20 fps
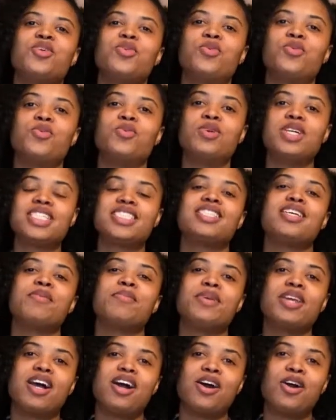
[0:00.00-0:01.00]
What's
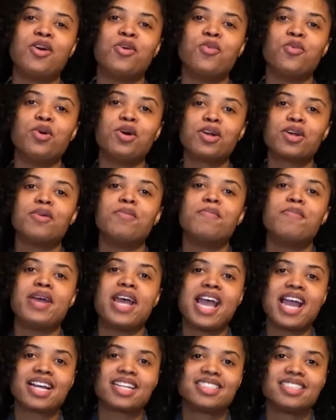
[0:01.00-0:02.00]
up, y'all? Welcome
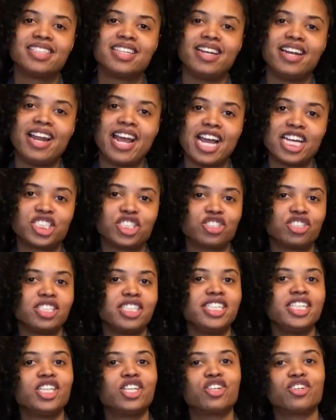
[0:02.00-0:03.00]
back to
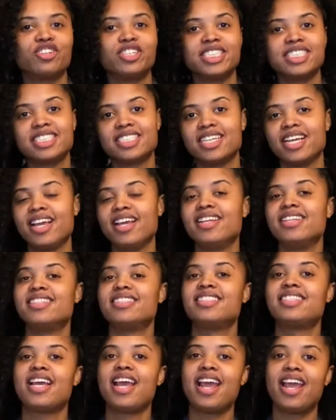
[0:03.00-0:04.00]
Naturally Chris and
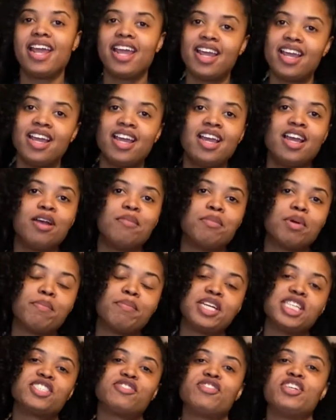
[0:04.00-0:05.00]
Tay. My
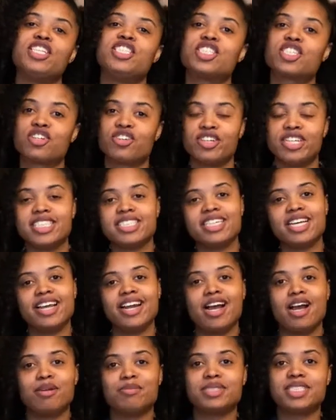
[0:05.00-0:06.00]
best friend is Chris
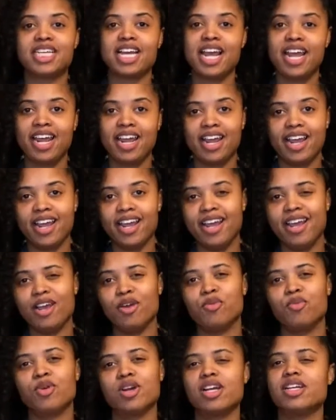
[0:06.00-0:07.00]
and I'm Tay,
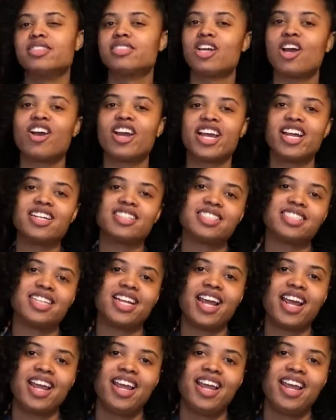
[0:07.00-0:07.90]
and we're going to talk hair today.